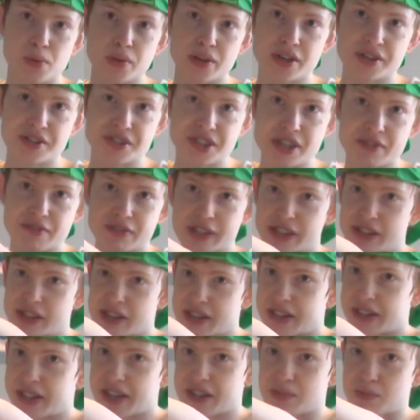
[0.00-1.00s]
on our T V
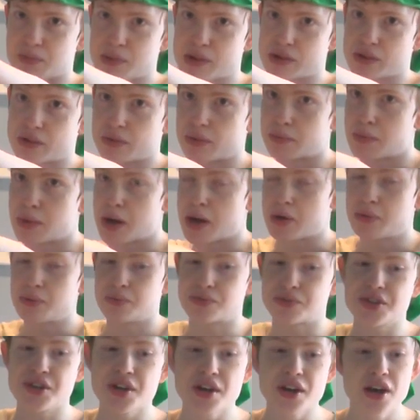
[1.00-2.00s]
like this with a
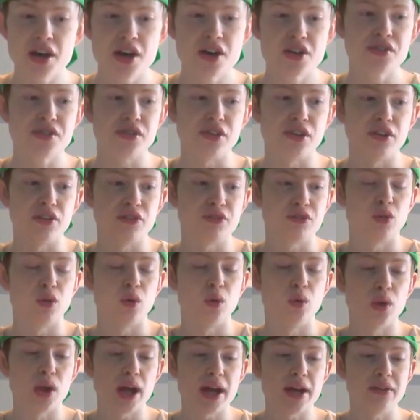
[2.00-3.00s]
remote to
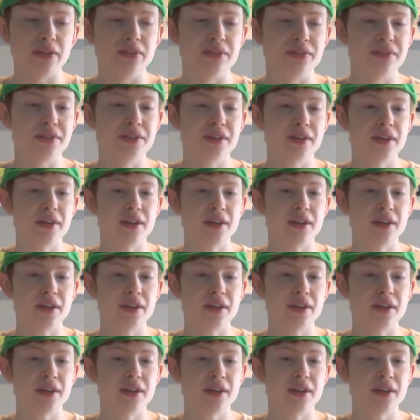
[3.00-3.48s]
full and